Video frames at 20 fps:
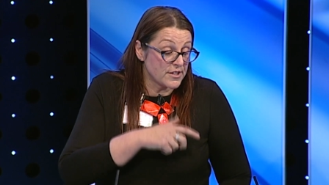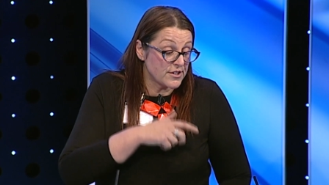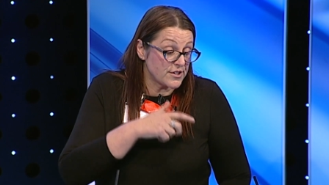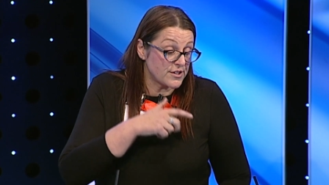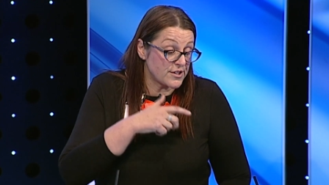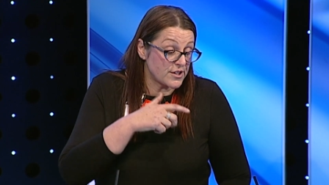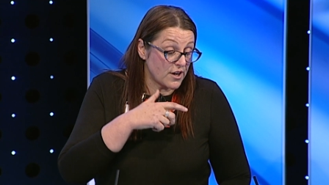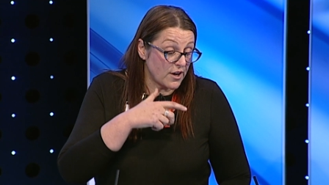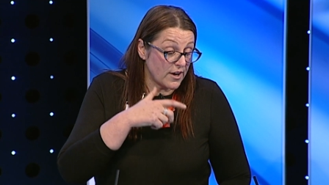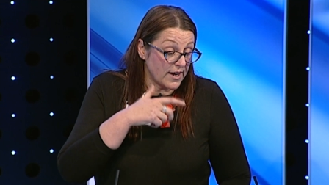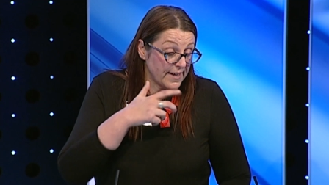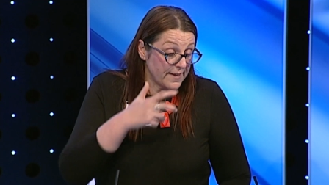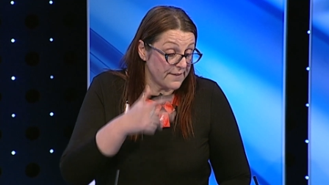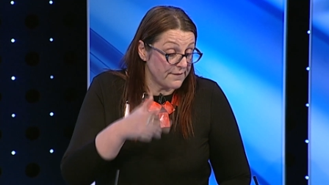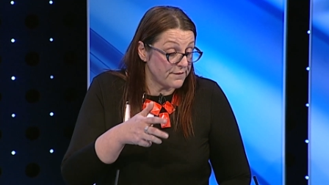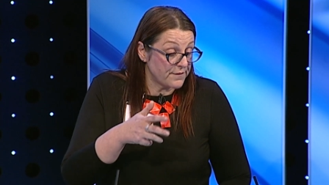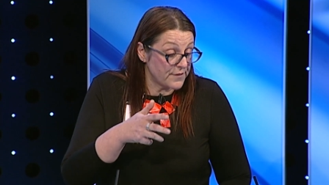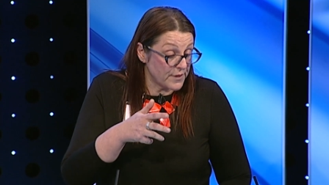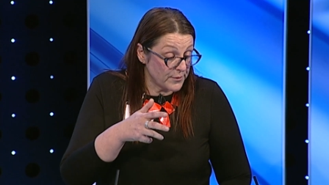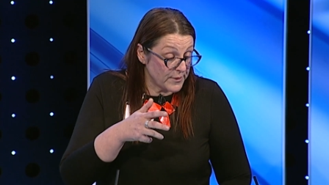to start
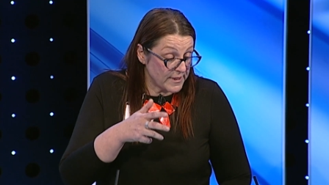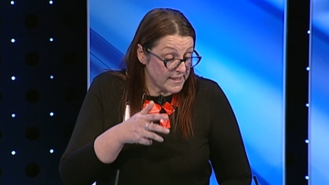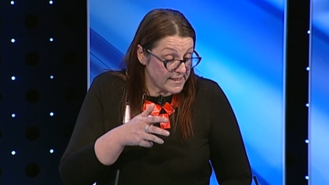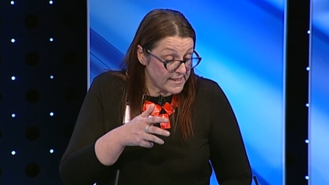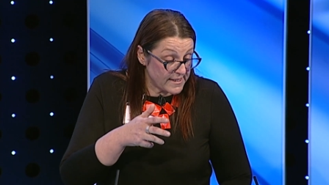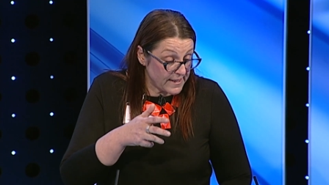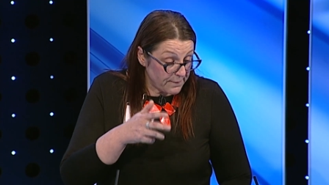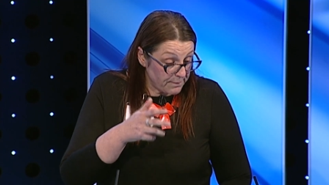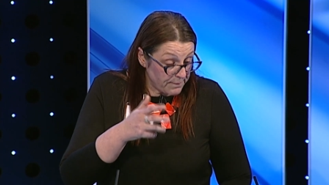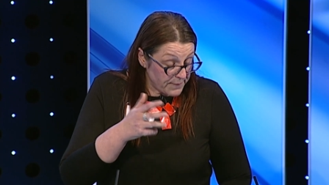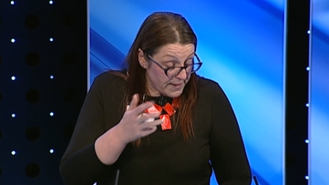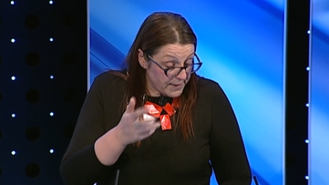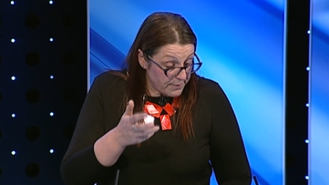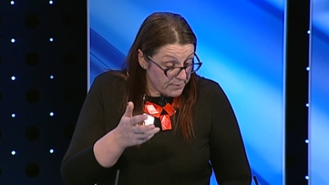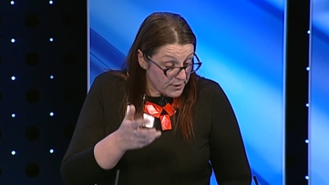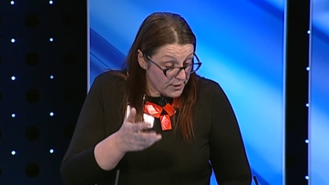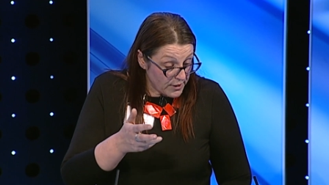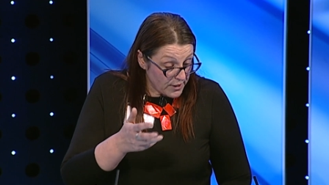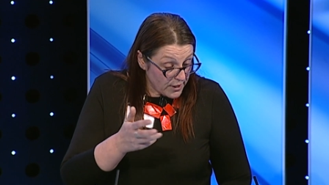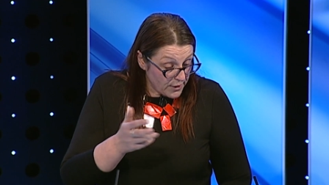influencing
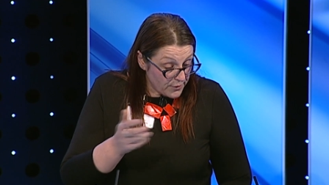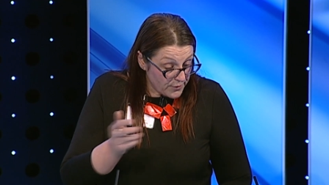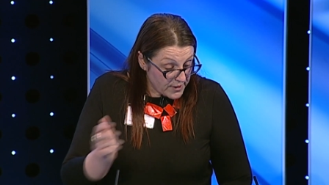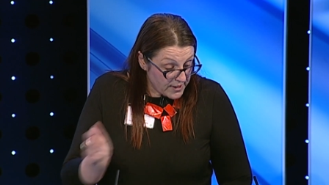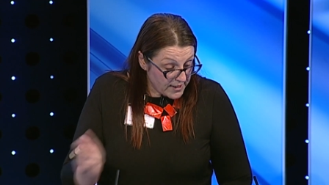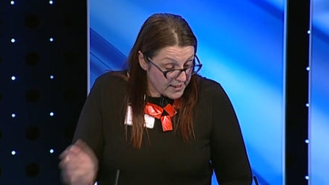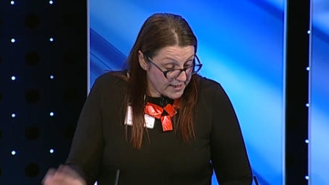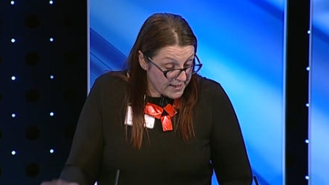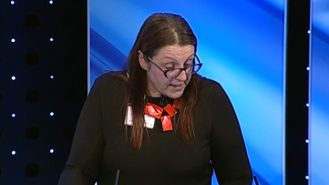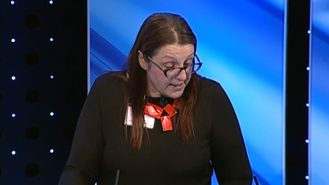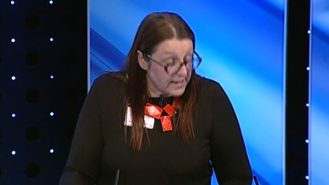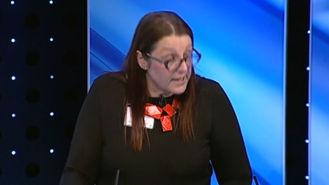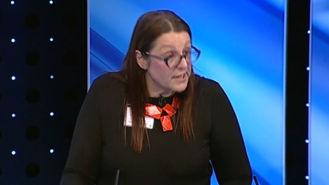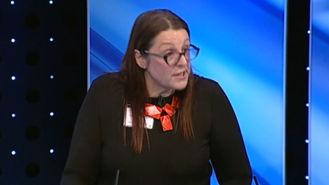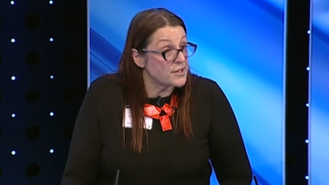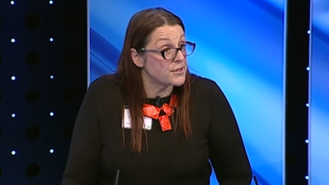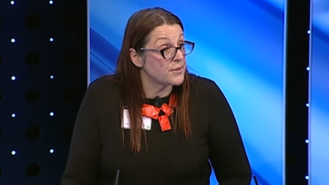people locally